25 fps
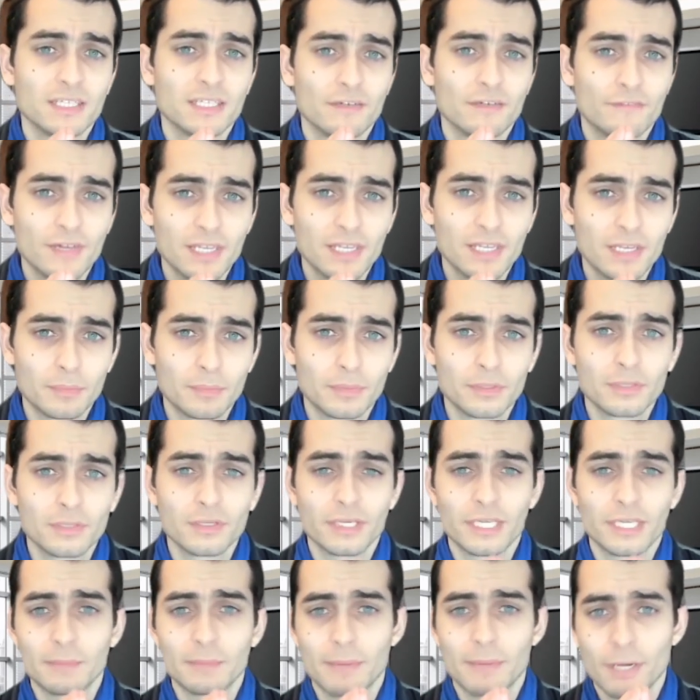available
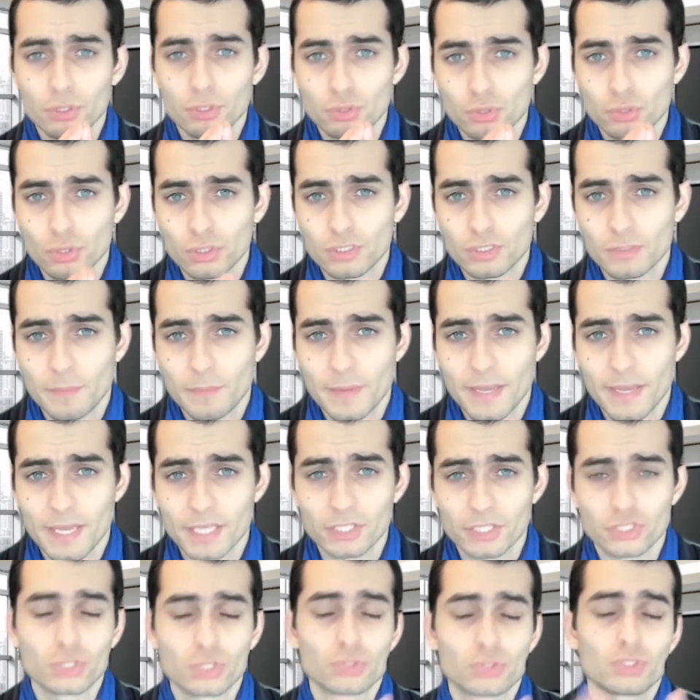in my resource
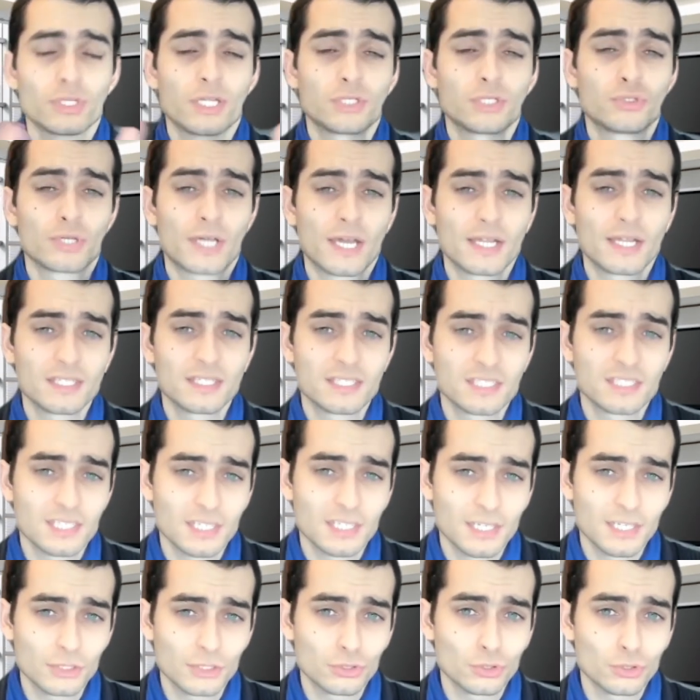page so that you can
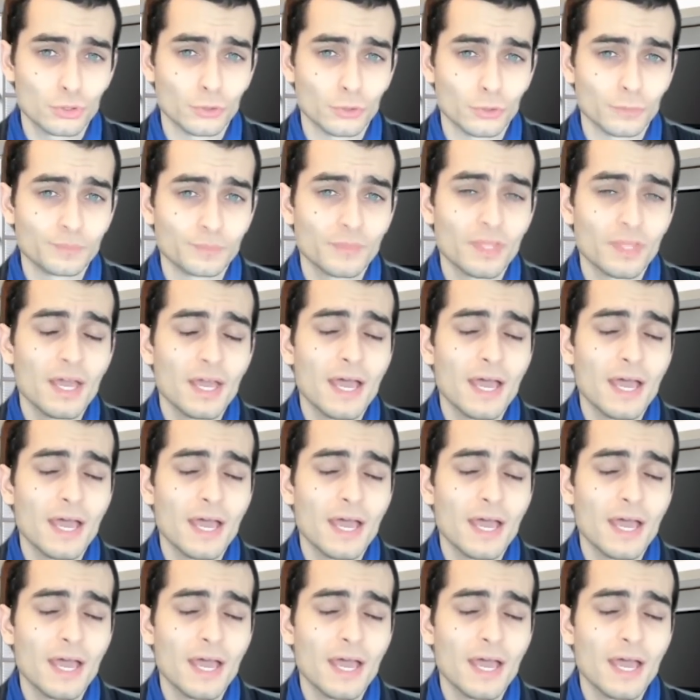steal it too.